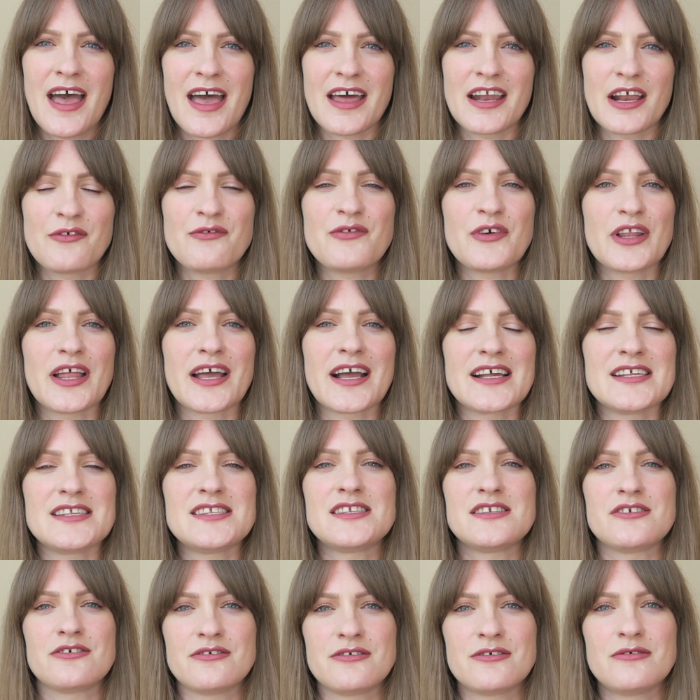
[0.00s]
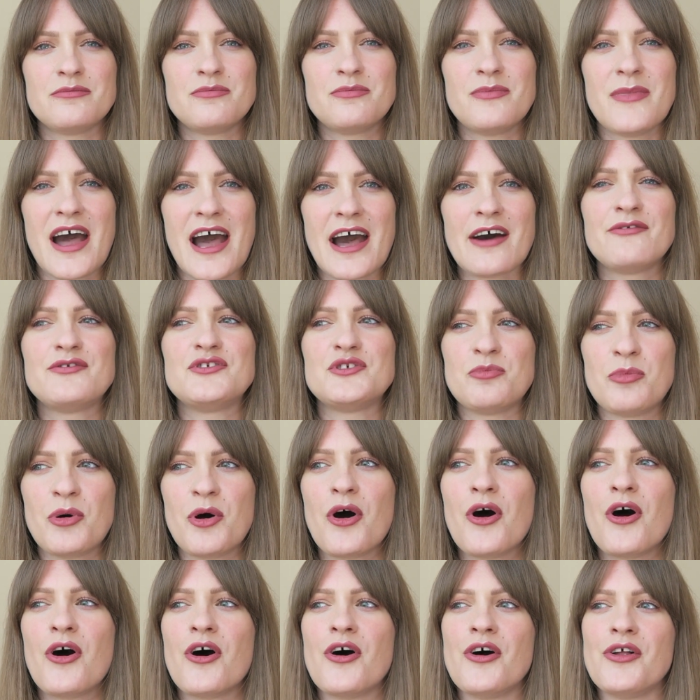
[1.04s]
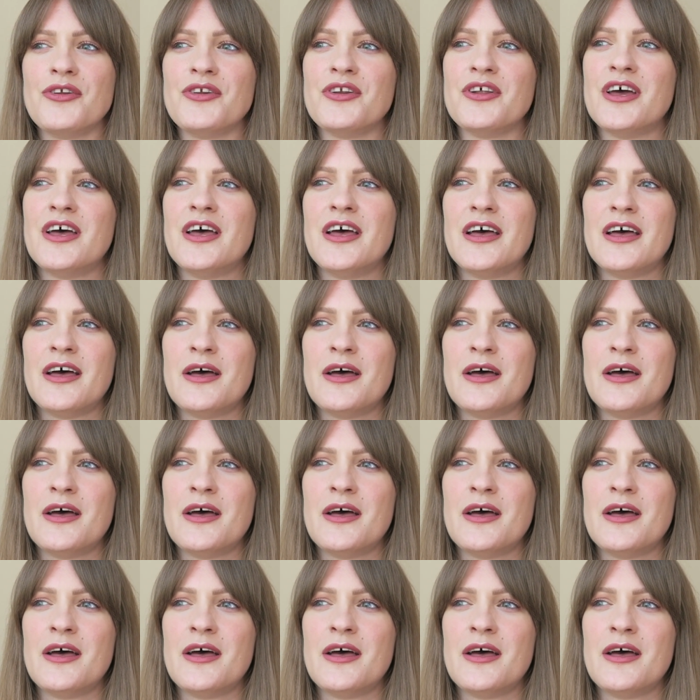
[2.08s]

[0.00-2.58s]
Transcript: and I feel like I still have to put on